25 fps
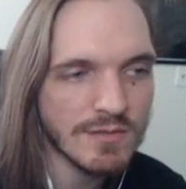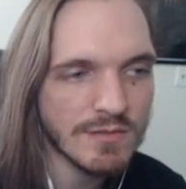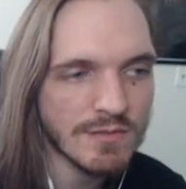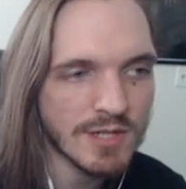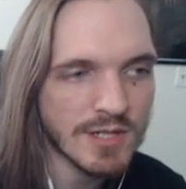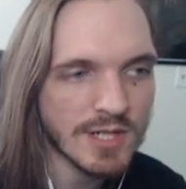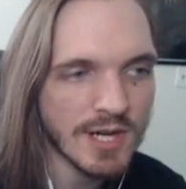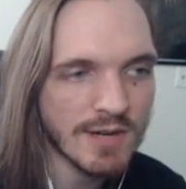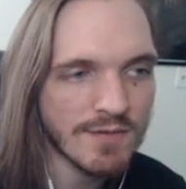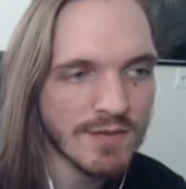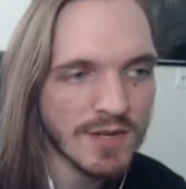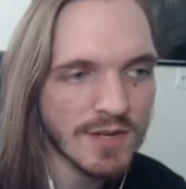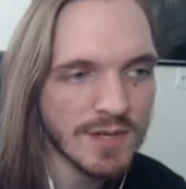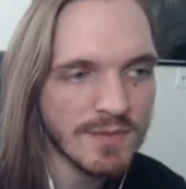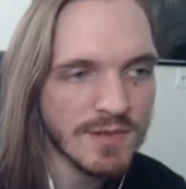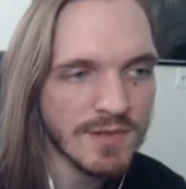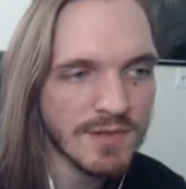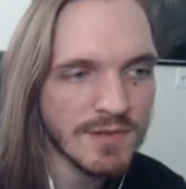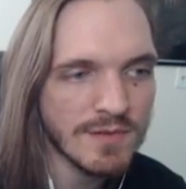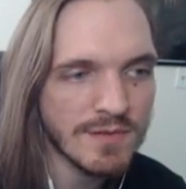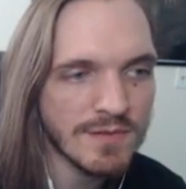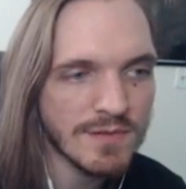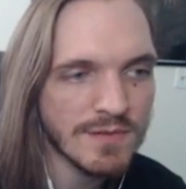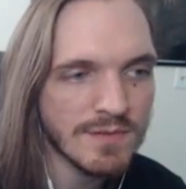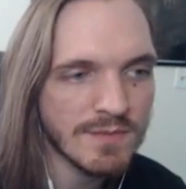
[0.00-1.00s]
recovery
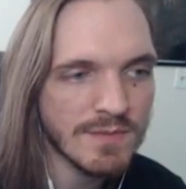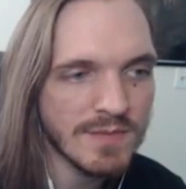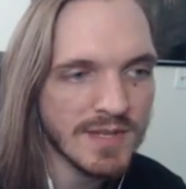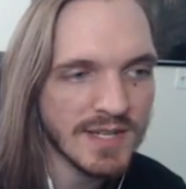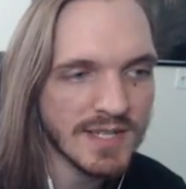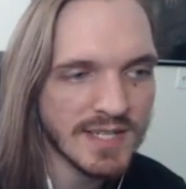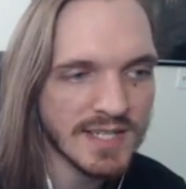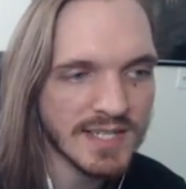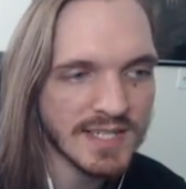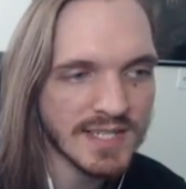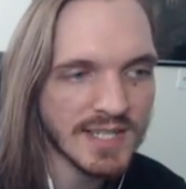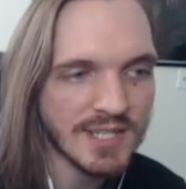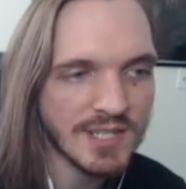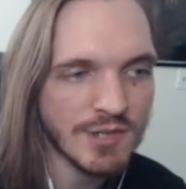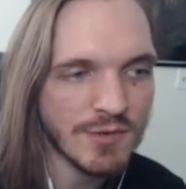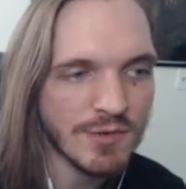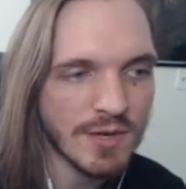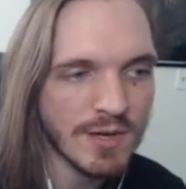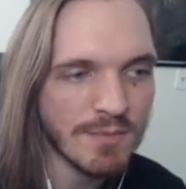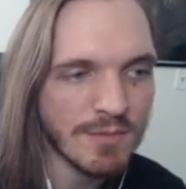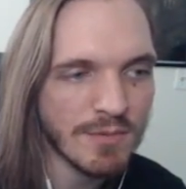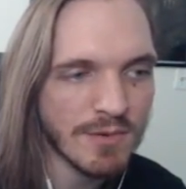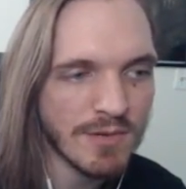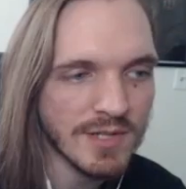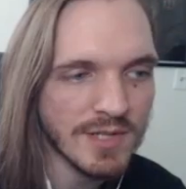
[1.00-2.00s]
move because they send you
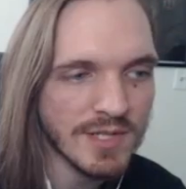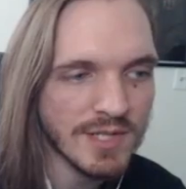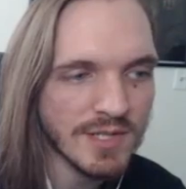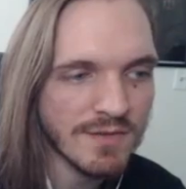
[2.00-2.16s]
upward.